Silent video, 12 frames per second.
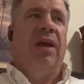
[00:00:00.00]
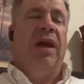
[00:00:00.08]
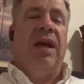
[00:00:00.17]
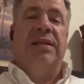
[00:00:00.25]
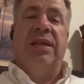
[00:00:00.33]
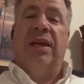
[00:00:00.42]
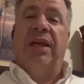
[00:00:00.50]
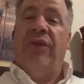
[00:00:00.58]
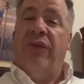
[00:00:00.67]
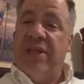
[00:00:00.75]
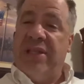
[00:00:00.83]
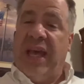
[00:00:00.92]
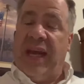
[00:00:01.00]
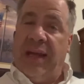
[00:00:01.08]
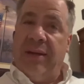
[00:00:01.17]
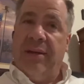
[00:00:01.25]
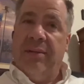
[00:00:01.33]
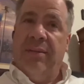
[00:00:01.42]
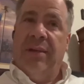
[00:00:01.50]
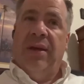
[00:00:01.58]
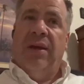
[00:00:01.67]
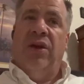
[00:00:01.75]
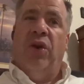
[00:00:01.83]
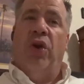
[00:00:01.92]
Is it going to reset it?
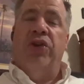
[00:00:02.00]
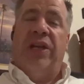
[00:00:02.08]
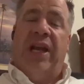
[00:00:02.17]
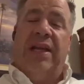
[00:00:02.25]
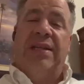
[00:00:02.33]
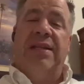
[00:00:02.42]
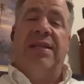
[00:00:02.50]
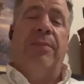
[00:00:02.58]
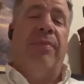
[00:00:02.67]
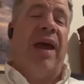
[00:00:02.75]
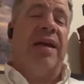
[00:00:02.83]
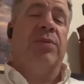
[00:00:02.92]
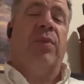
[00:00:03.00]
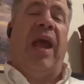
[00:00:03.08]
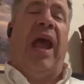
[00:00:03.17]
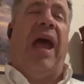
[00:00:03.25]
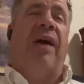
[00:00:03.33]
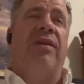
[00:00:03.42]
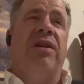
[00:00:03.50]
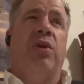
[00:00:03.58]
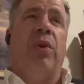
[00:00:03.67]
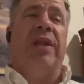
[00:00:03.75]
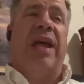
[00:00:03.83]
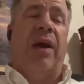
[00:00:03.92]
Neurogenics is the best we have at
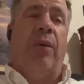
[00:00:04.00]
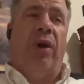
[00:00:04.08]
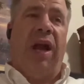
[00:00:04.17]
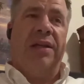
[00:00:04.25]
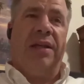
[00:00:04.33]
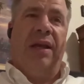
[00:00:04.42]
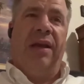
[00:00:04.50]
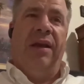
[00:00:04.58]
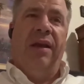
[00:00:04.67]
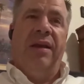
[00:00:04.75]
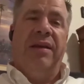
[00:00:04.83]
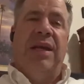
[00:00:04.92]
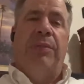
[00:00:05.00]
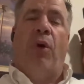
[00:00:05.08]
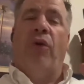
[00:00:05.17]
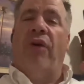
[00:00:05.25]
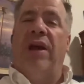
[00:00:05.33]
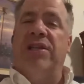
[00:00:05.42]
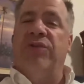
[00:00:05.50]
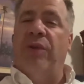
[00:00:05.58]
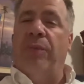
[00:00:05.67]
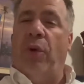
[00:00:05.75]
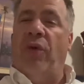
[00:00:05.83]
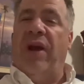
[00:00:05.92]
doing that, where it actually depolarizes,
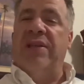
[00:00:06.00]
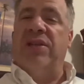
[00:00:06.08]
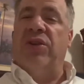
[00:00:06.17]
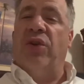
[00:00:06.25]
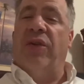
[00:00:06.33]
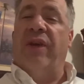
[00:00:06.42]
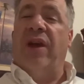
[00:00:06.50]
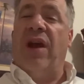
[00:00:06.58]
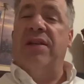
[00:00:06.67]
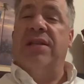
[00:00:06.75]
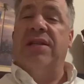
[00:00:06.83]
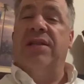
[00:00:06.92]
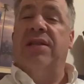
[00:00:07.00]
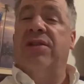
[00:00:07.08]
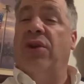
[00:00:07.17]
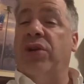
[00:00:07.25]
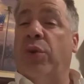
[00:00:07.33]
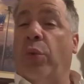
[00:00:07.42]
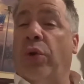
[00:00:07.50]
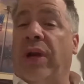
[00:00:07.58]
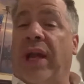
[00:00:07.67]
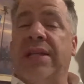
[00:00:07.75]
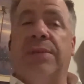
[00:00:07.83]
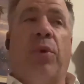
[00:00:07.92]
repolarizes the nerve and causes it to start to work
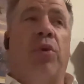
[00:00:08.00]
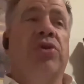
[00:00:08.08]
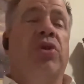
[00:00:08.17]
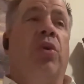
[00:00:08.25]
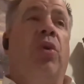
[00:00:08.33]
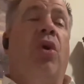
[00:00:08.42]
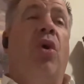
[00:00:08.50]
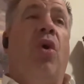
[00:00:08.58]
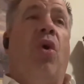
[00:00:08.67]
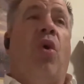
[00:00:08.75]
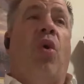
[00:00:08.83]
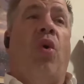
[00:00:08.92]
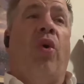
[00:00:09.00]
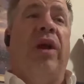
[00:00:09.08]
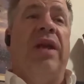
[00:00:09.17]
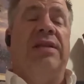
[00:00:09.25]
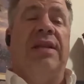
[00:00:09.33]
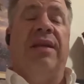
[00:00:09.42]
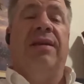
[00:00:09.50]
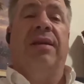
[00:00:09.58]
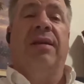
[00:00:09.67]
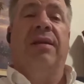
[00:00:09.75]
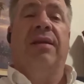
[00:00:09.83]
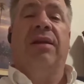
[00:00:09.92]
like it's supposed to. Or is it
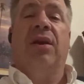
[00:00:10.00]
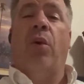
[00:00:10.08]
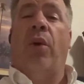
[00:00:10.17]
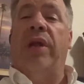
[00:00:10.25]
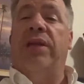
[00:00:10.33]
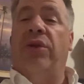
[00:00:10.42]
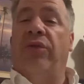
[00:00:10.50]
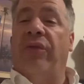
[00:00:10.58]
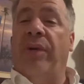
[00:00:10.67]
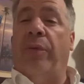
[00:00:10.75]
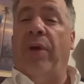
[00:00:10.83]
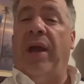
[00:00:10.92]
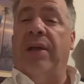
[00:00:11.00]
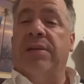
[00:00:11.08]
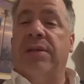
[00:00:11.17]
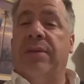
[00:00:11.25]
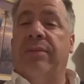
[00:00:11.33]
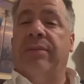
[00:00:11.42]
going to repress?